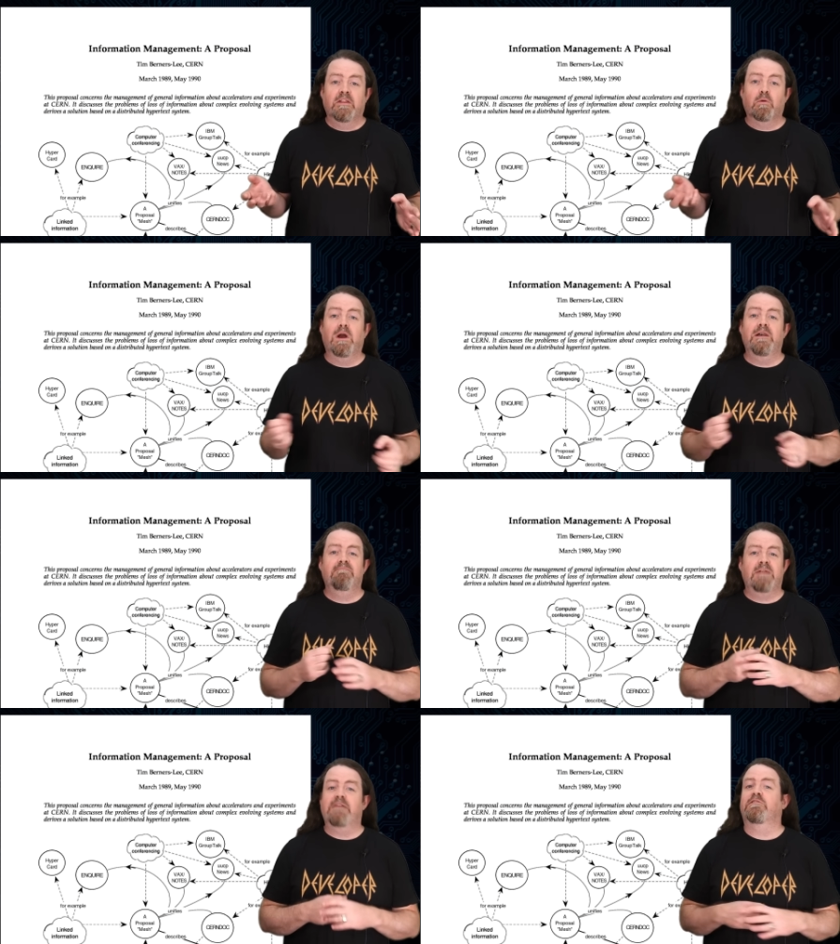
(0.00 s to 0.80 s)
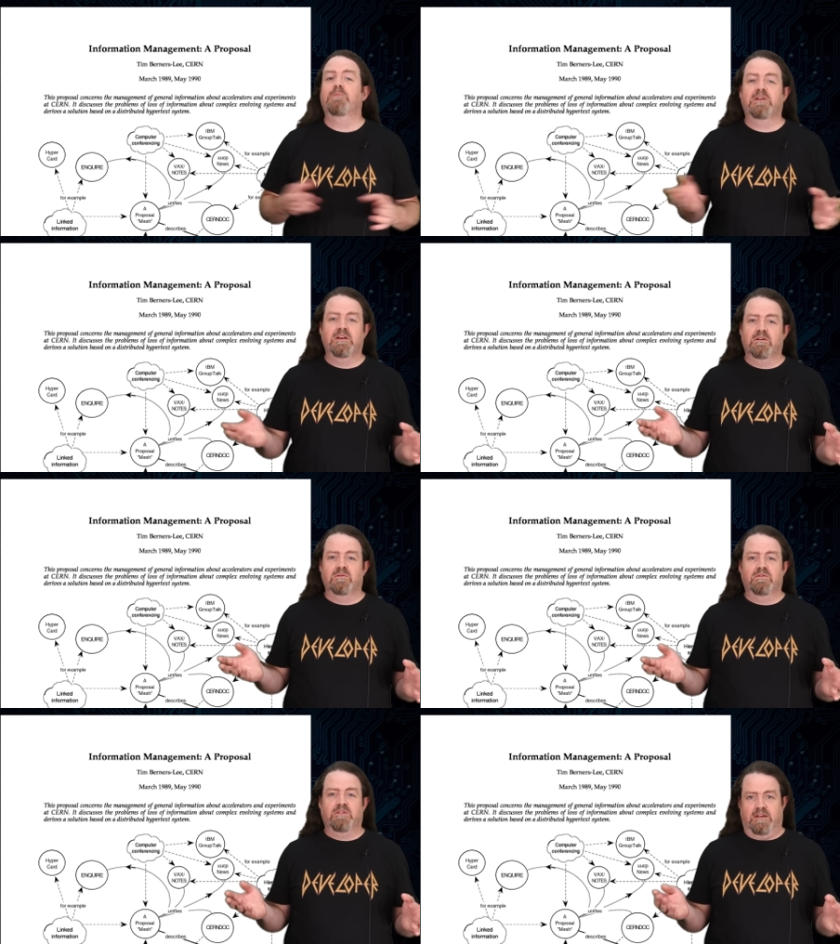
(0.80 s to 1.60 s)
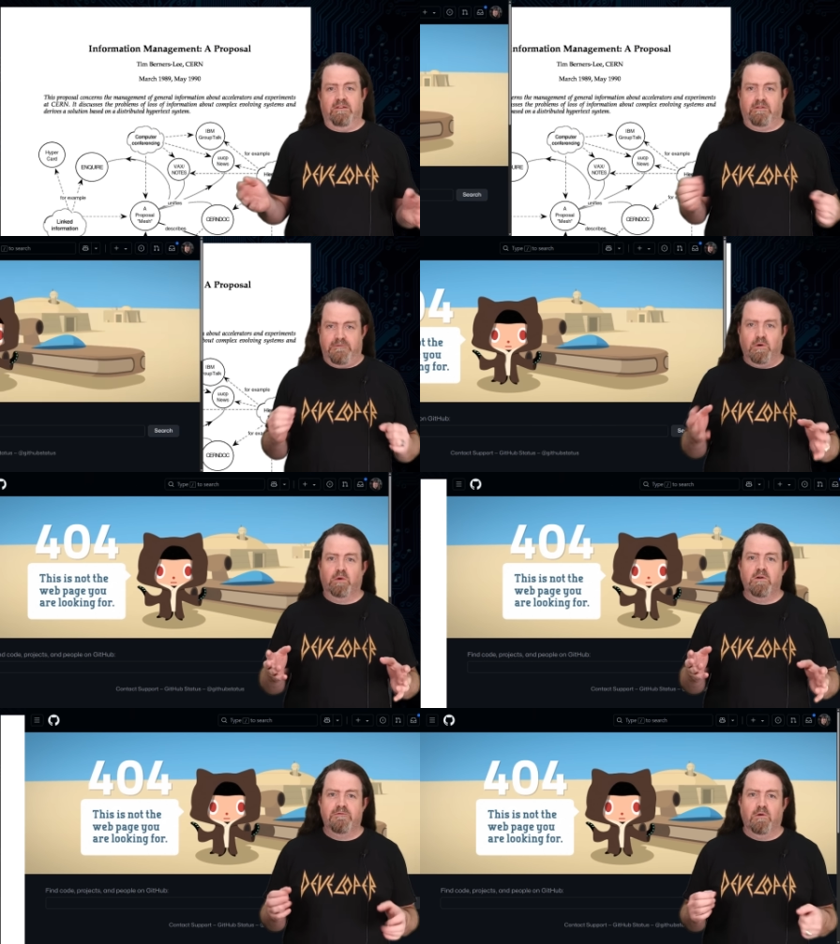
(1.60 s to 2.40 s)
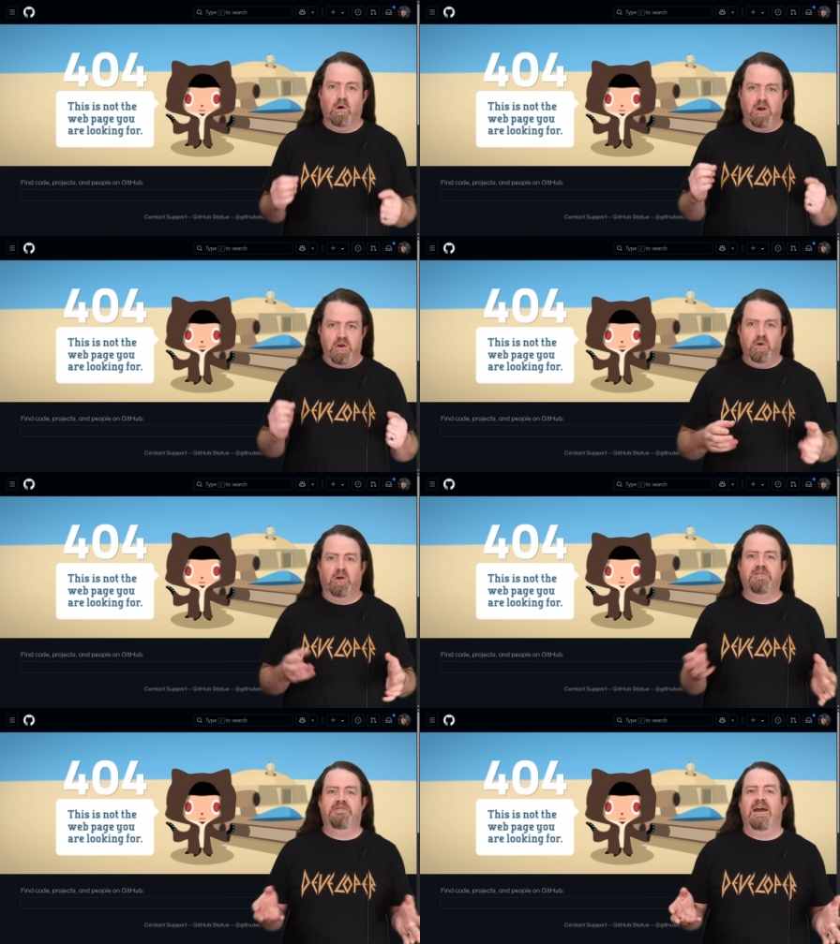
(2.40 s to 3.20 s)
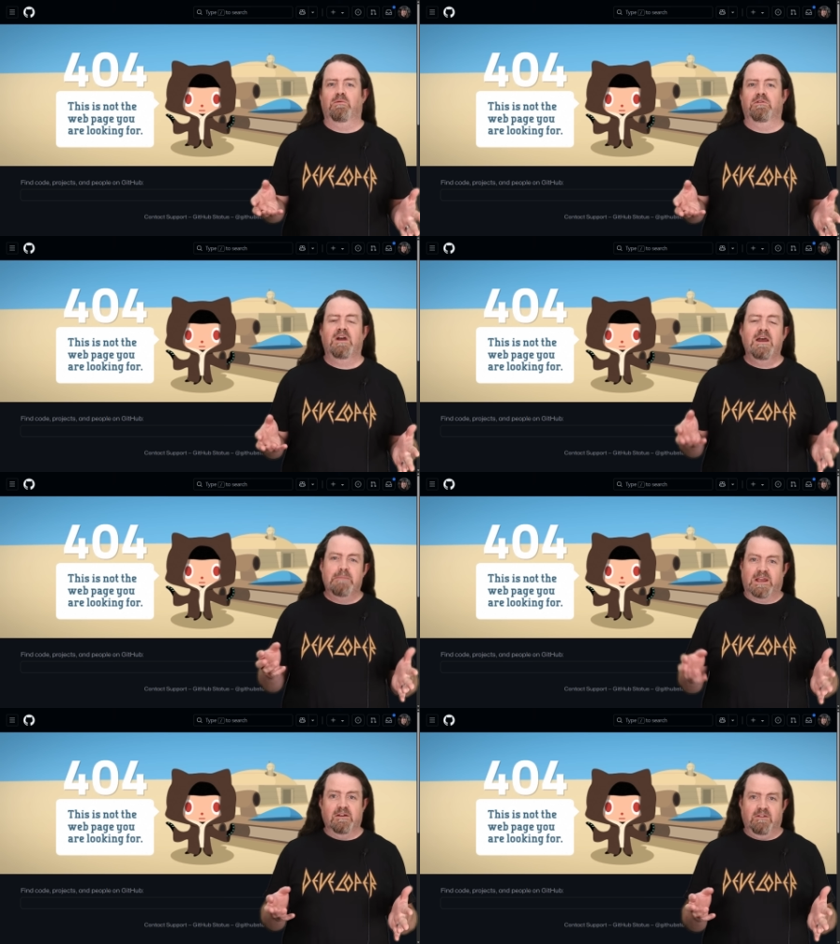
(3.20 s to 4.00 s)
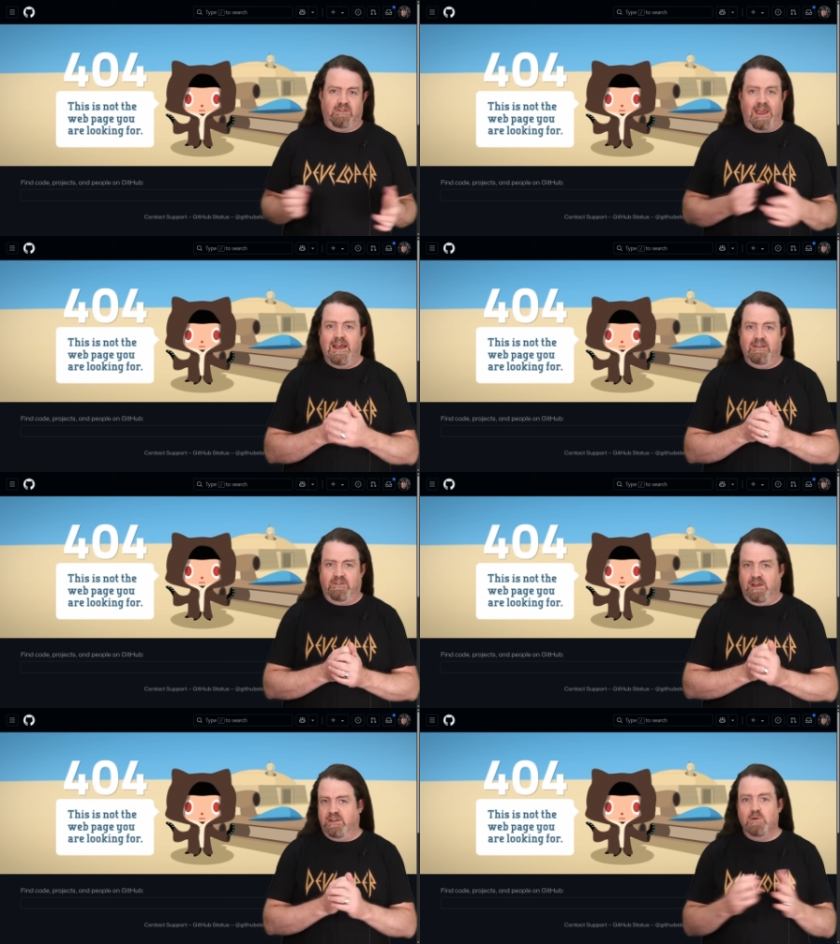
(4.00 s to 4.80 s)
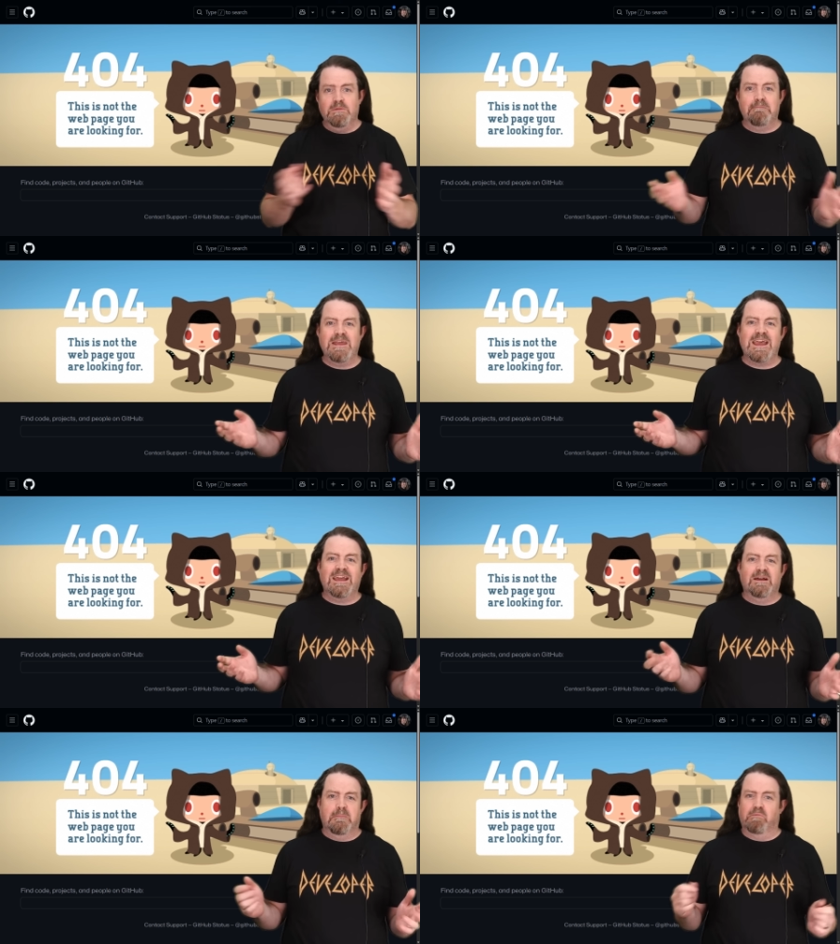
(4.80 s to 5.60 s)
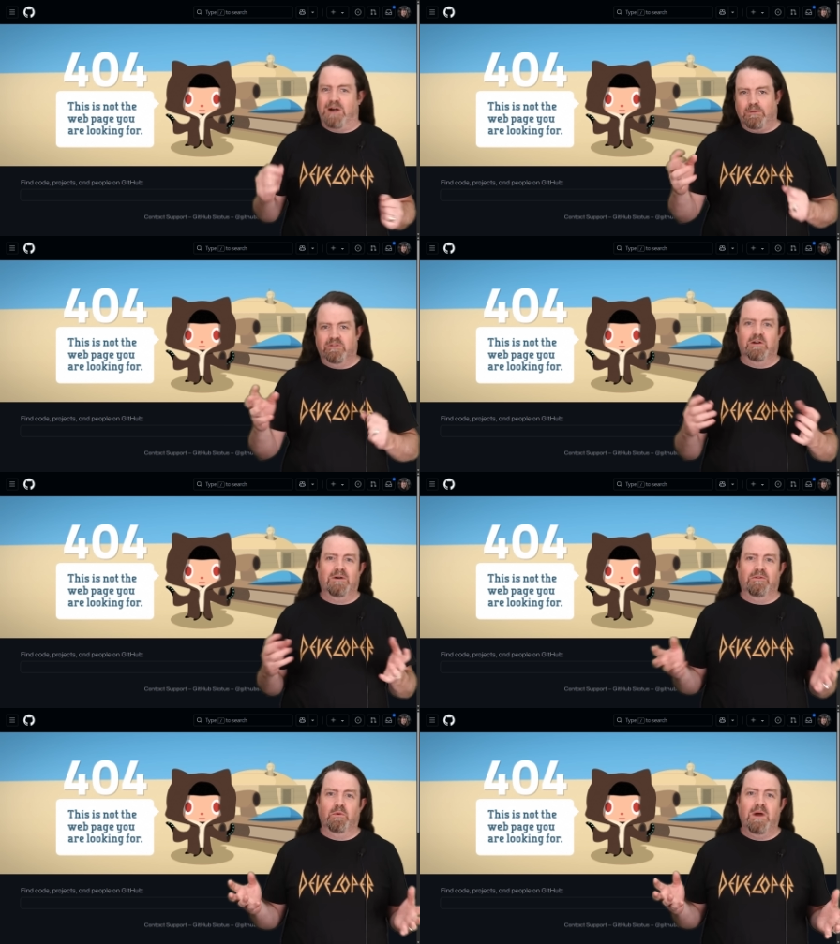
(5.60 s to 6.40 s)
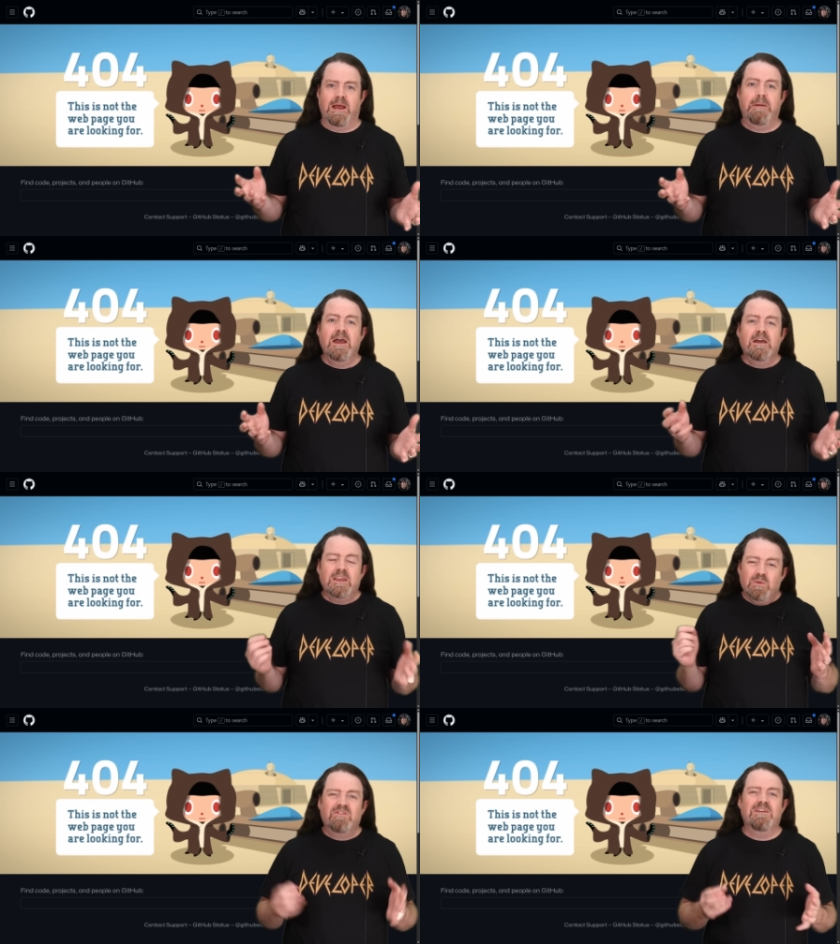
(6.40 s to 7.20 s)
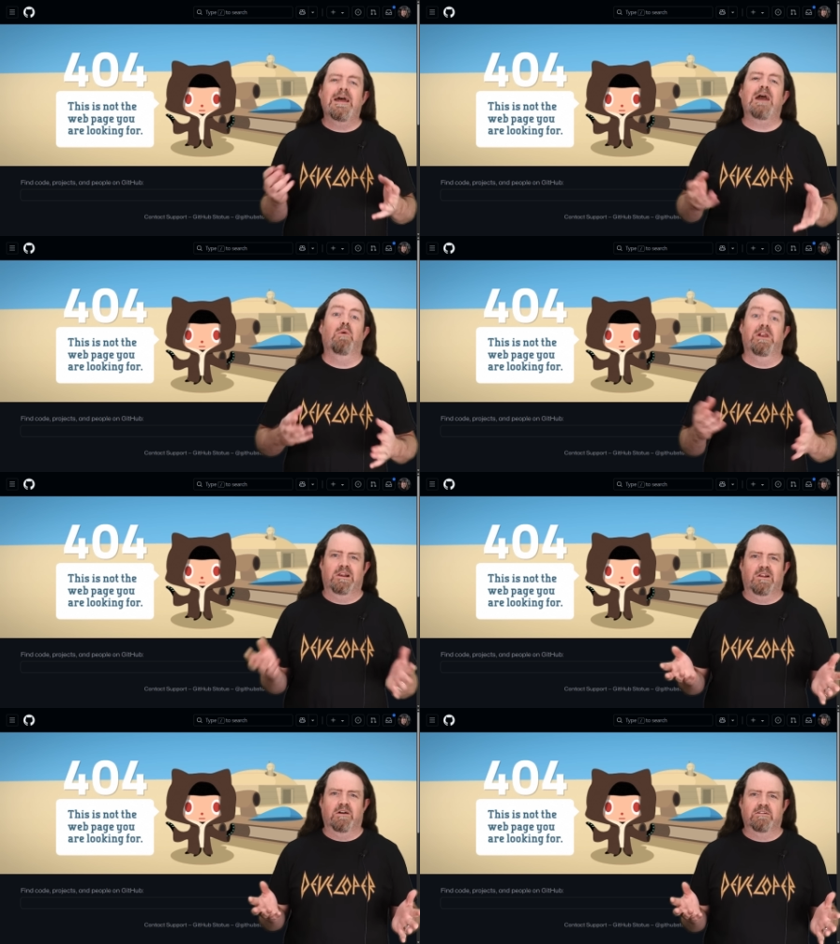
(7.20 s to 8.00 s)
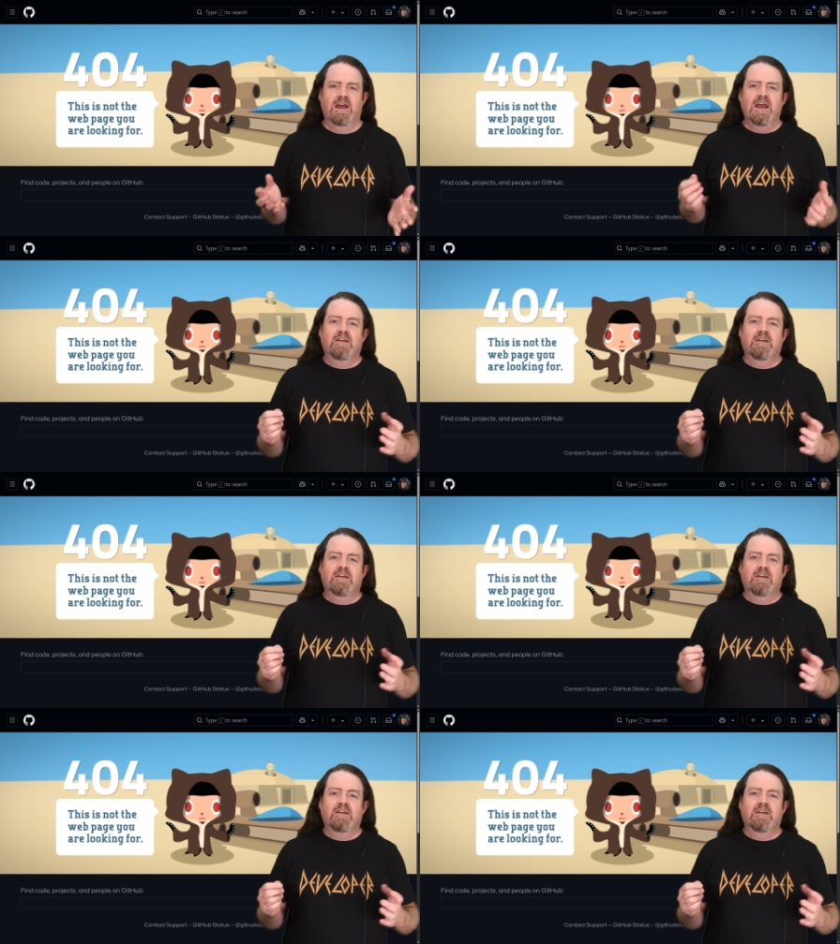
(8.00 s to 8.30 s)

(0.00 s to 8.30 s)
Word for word: The one everybody knows is 404 not found, because as a human being browsing around the web, you see that one a lot.